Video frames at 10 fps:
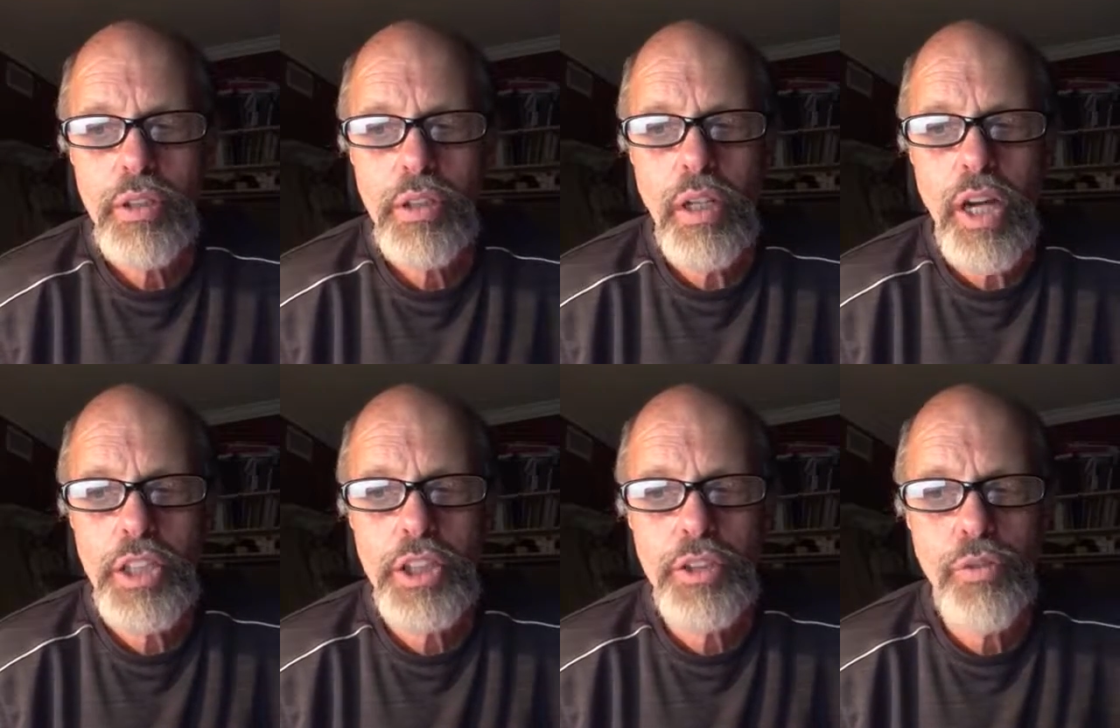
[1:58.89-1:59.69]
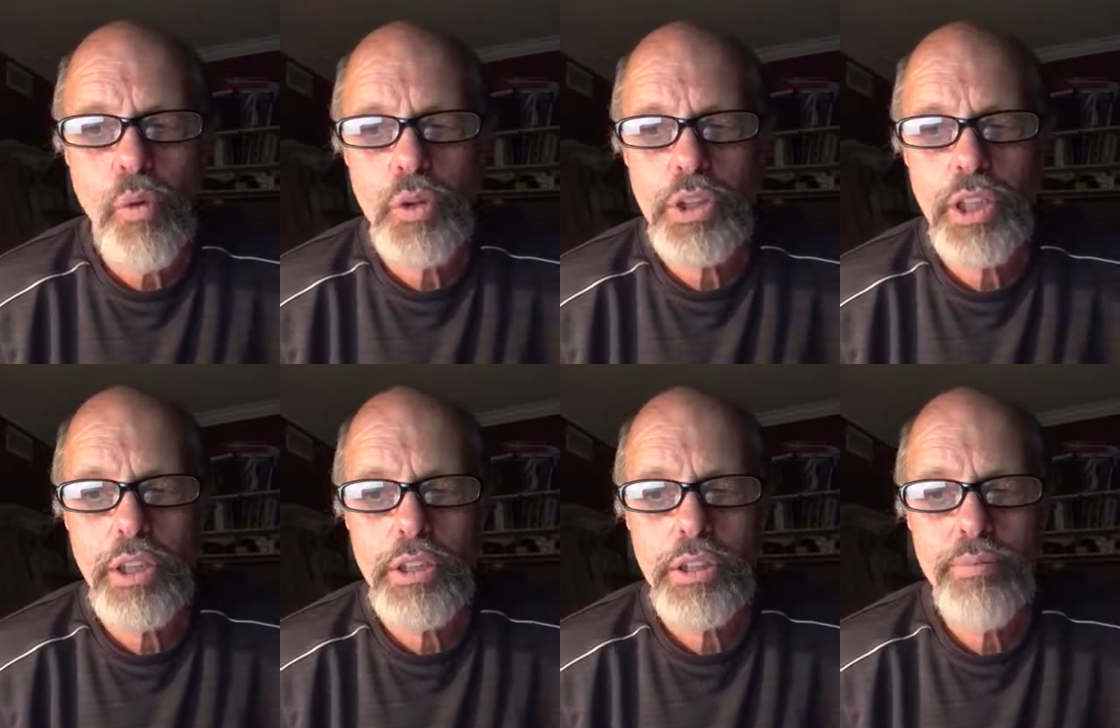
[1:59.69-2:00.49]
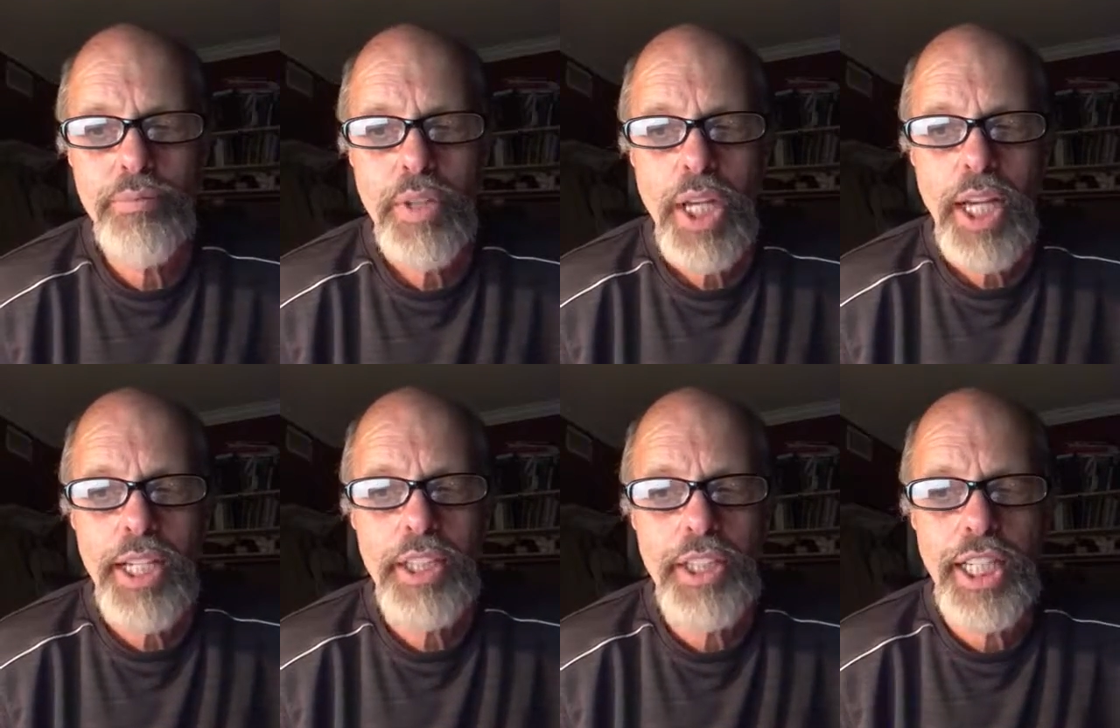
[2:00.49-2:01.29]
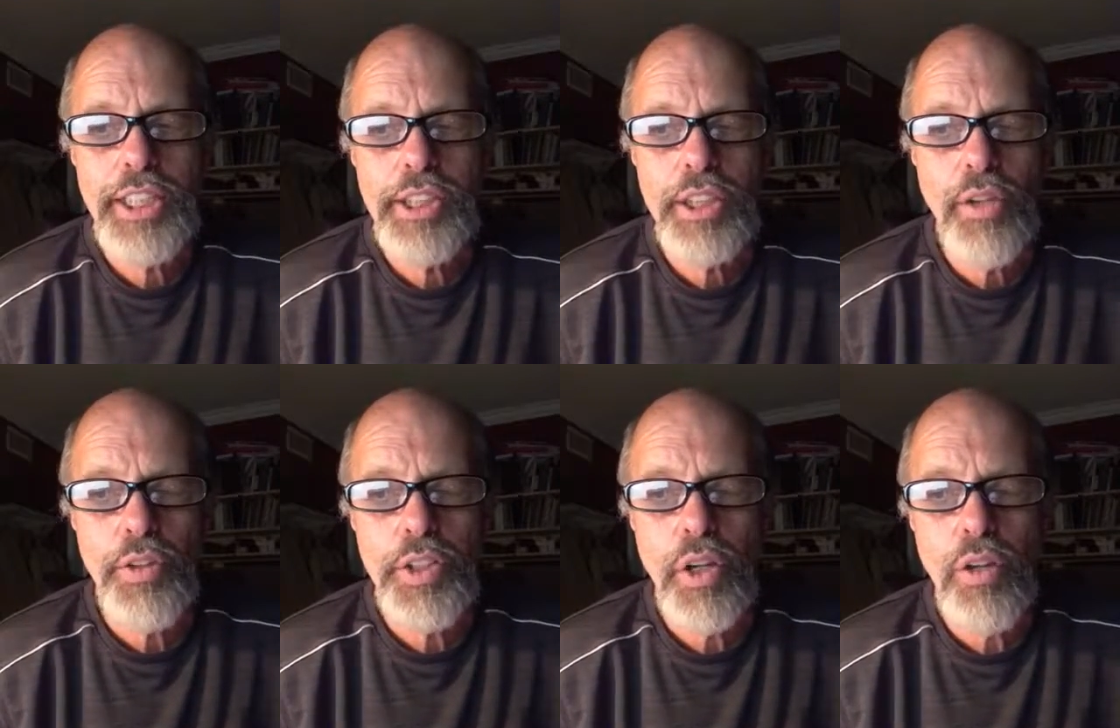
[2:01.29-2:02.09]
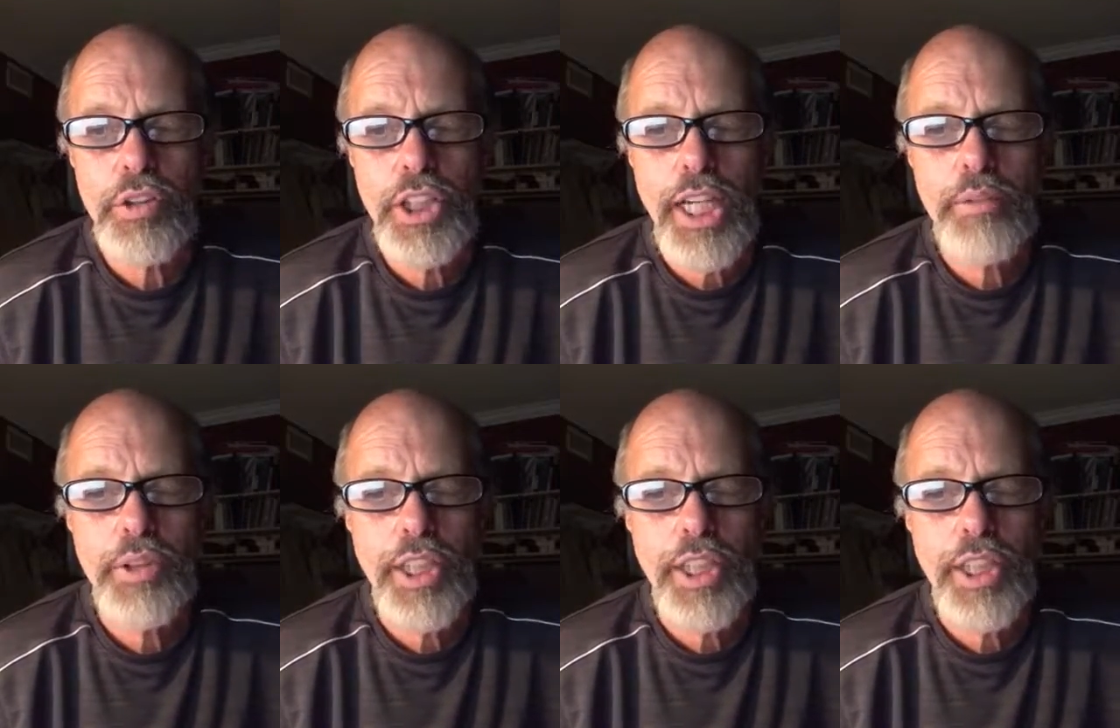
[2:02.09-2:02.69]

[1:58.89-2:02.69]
Colossians 4:6. In his teachings on the tongue, James